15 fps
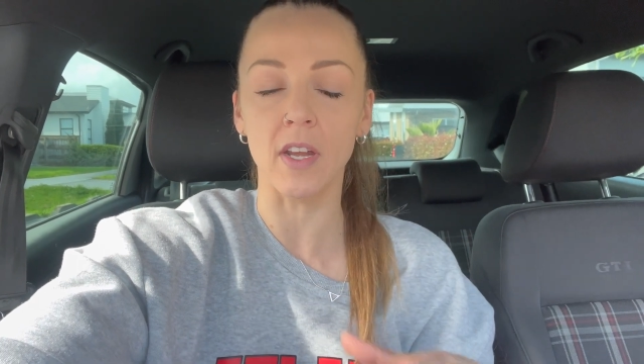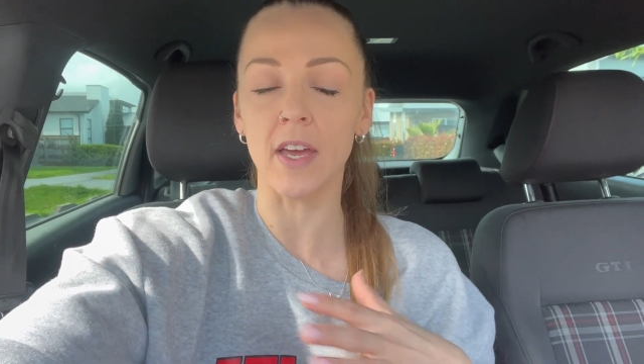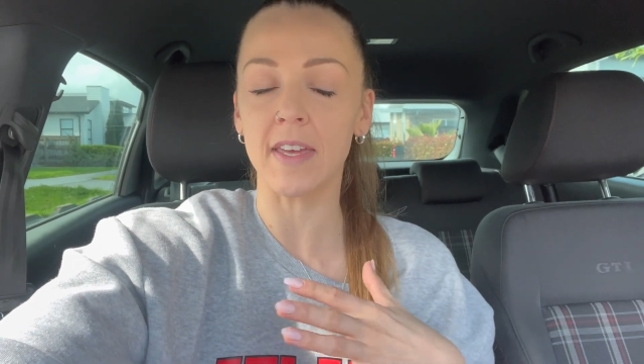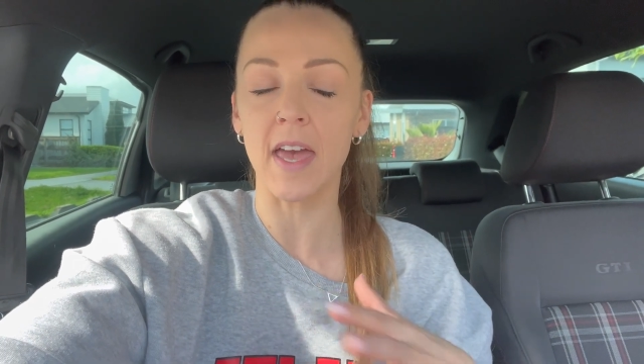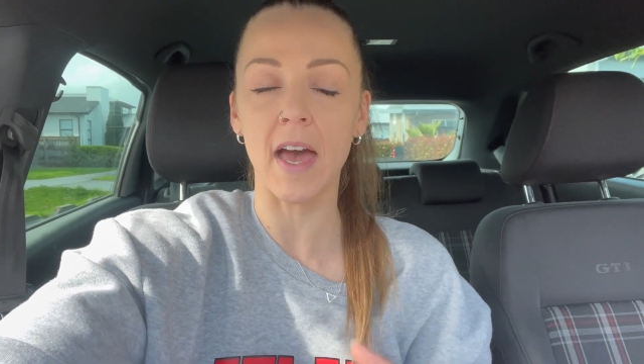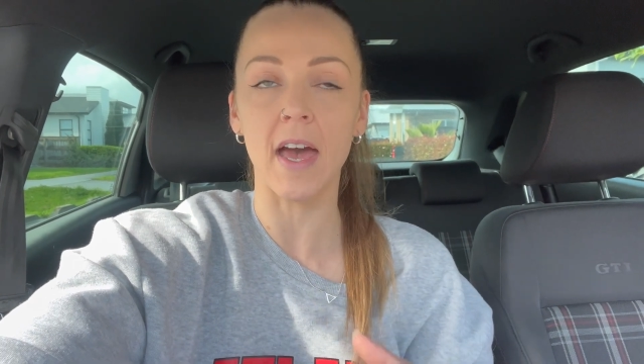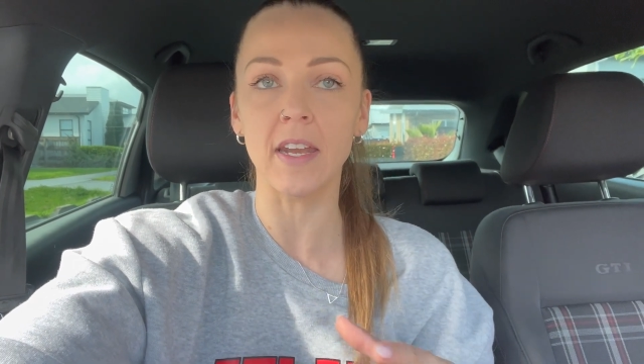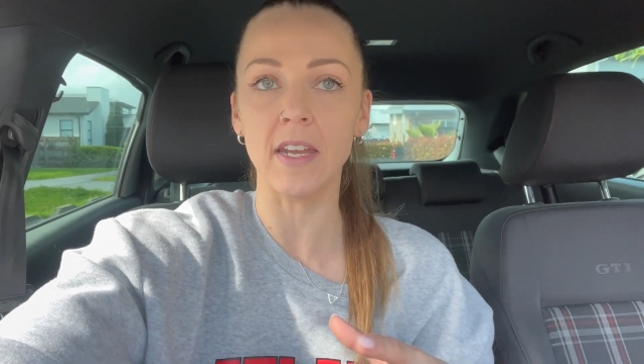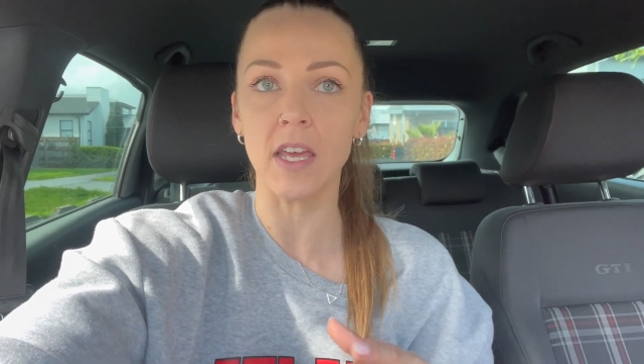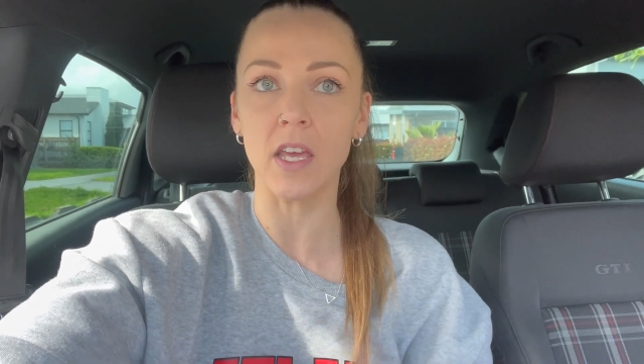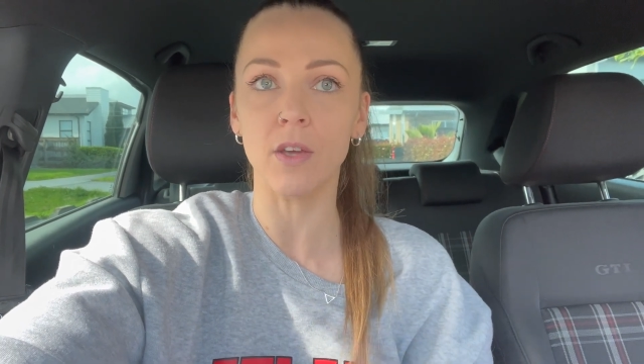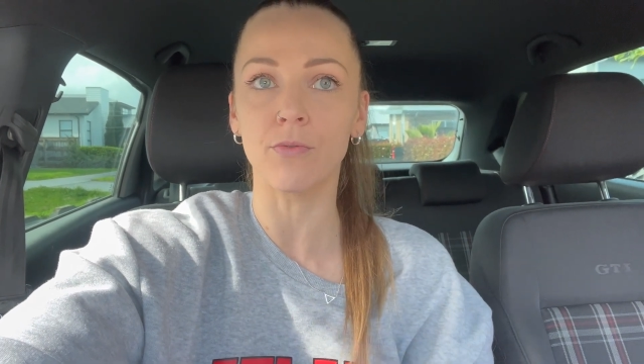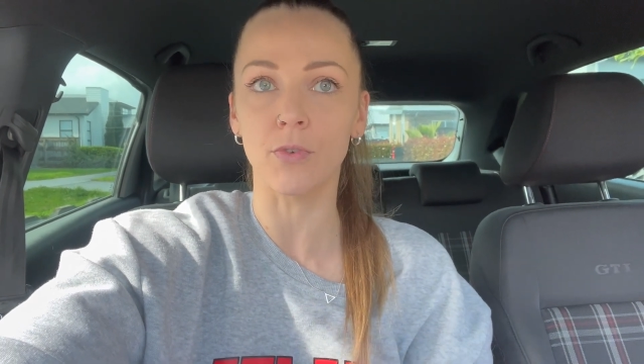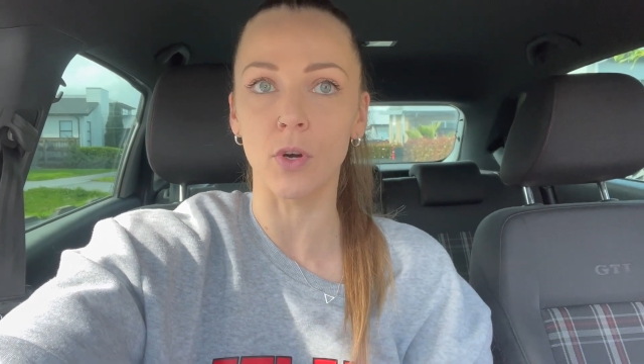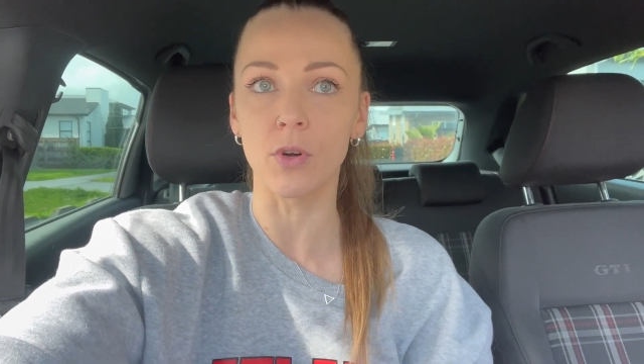I can't
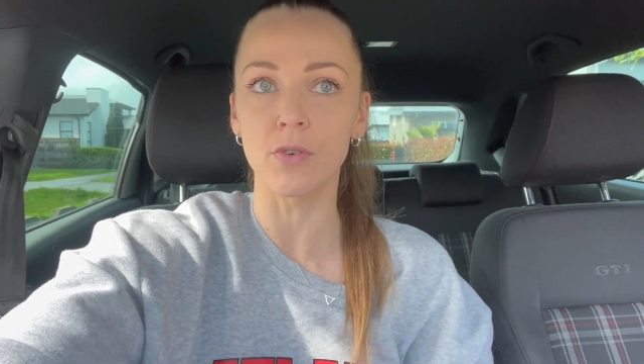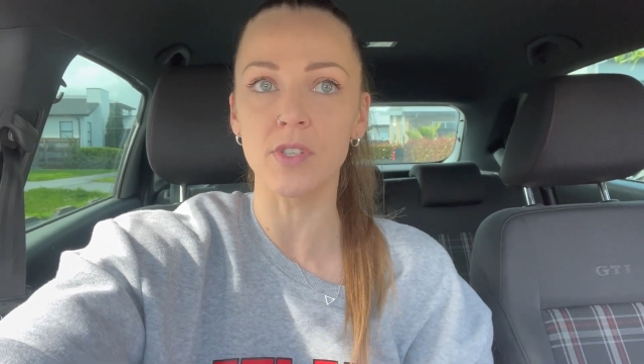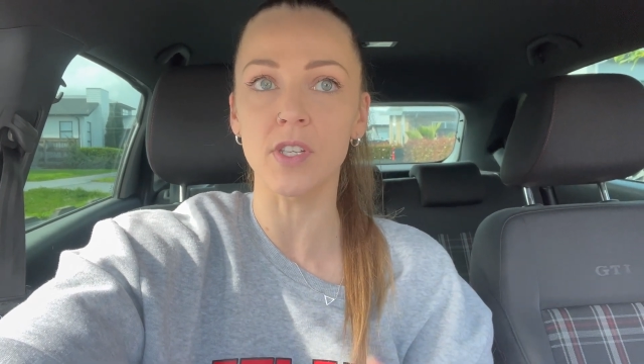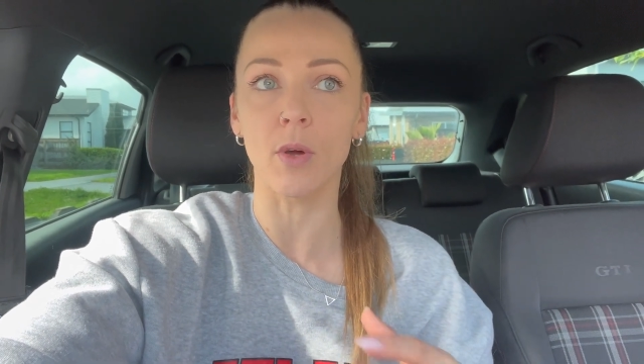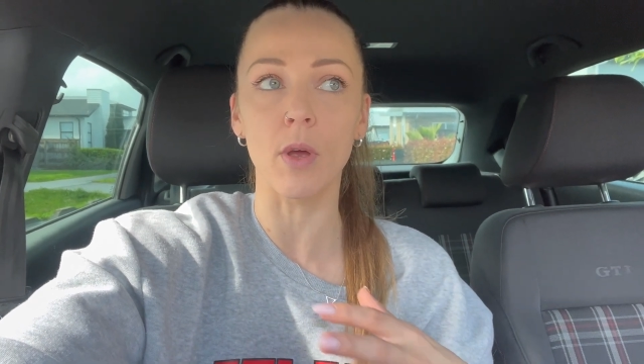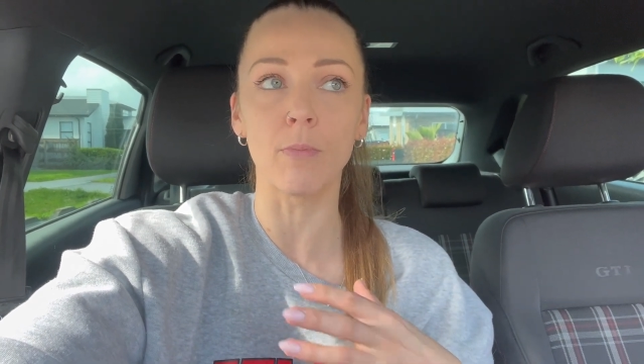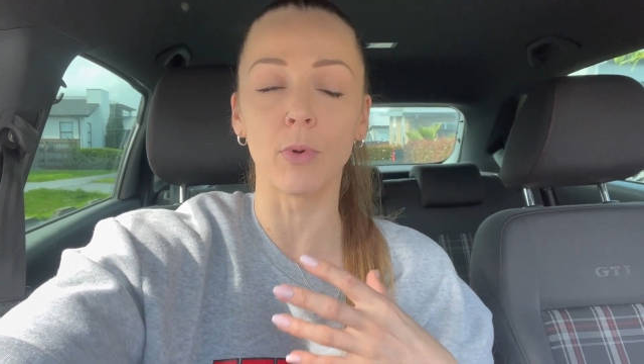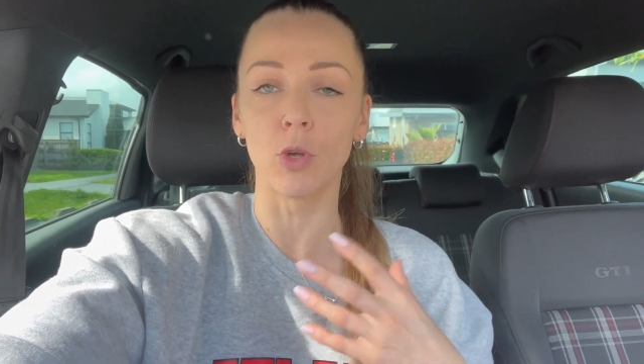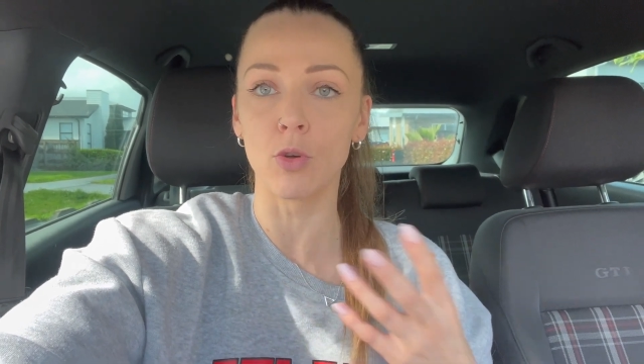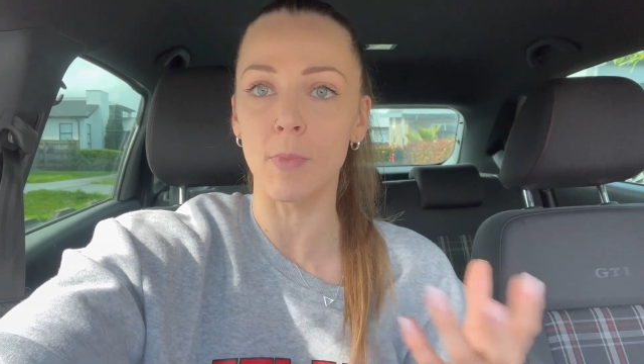eat fruit. So it blew